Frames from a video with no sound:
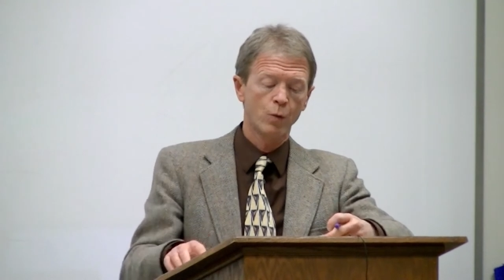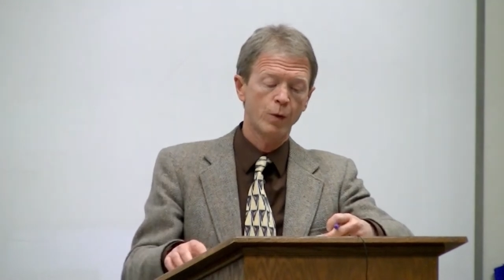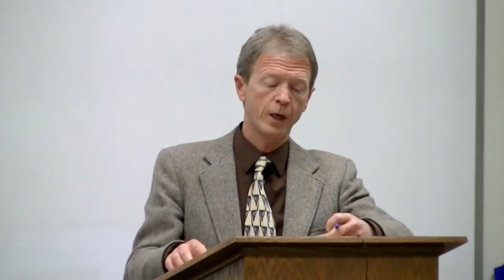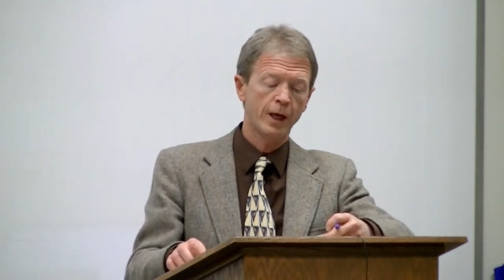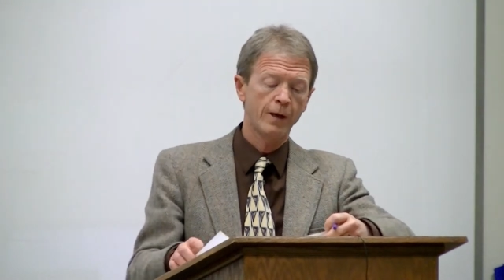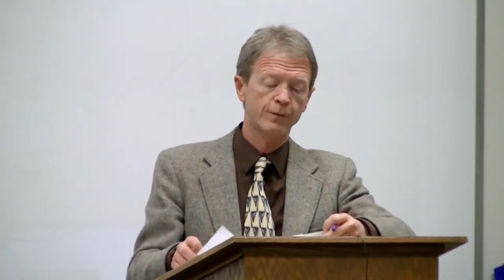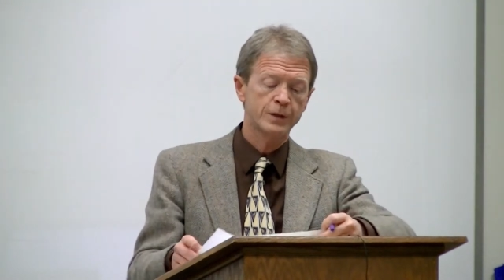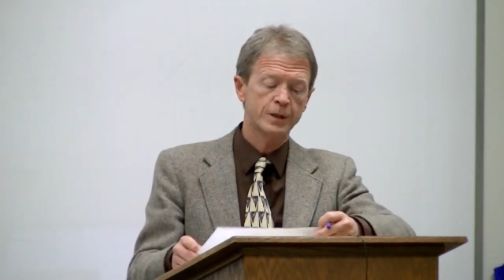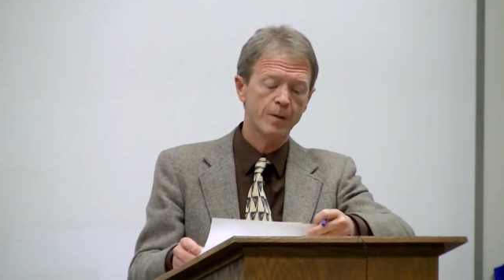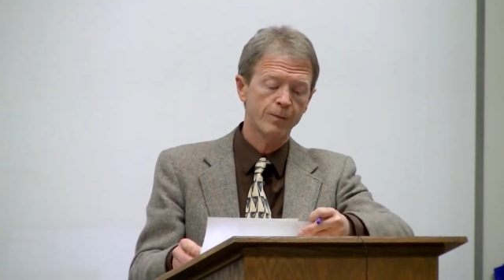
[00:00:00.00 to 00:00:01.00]
We have
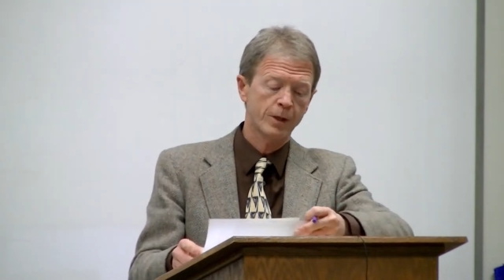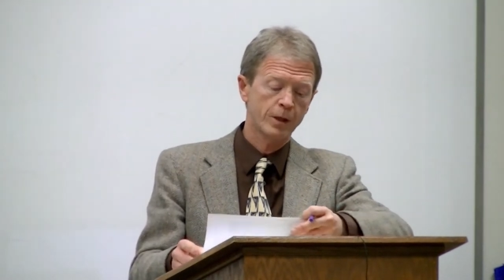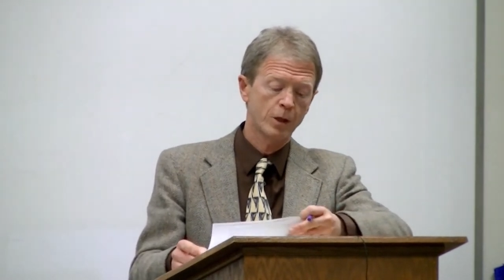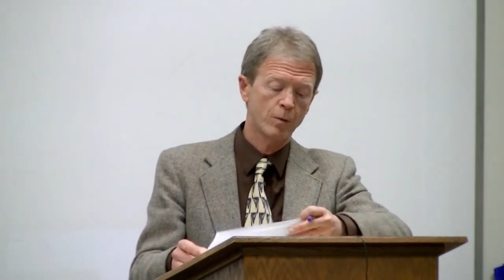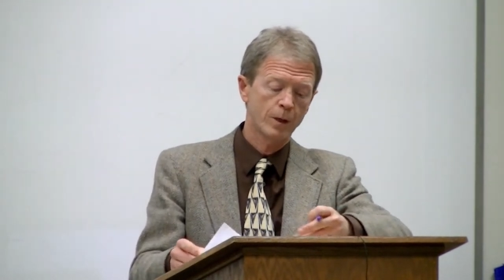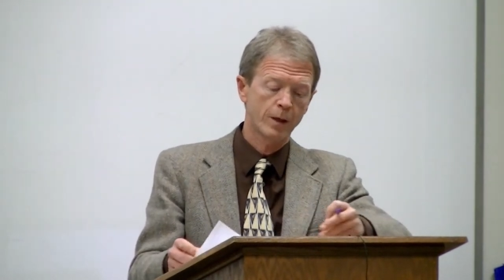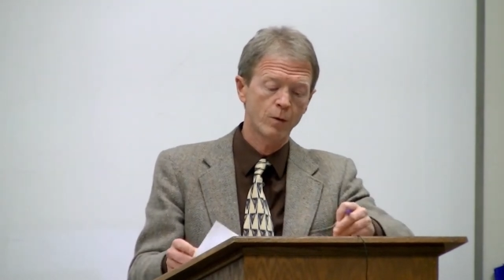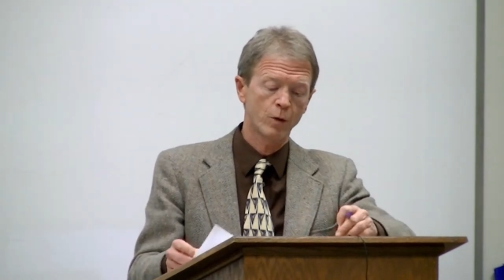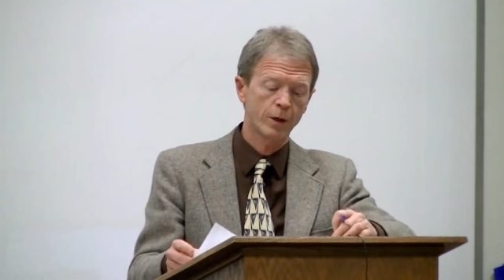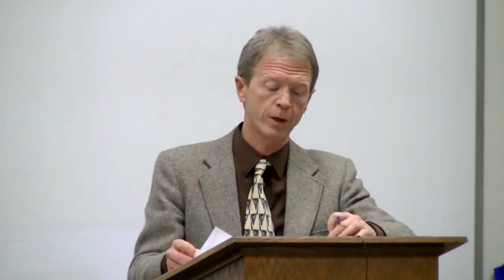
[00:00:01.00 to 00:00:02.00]
something that you might
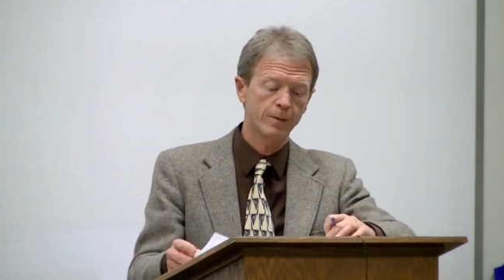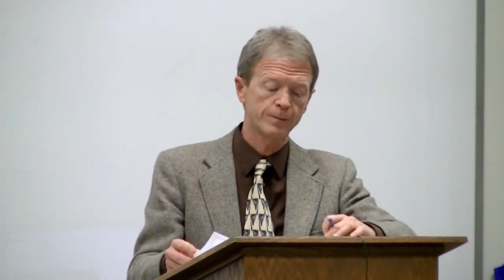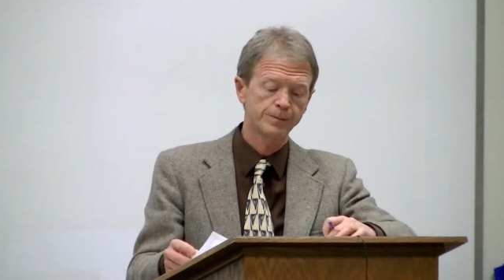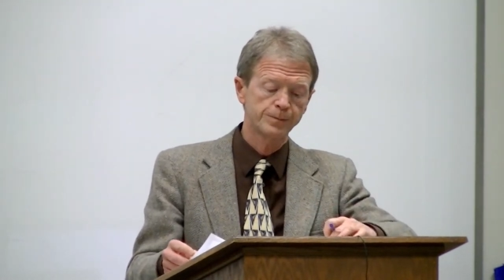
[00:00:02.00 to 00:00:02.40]
want to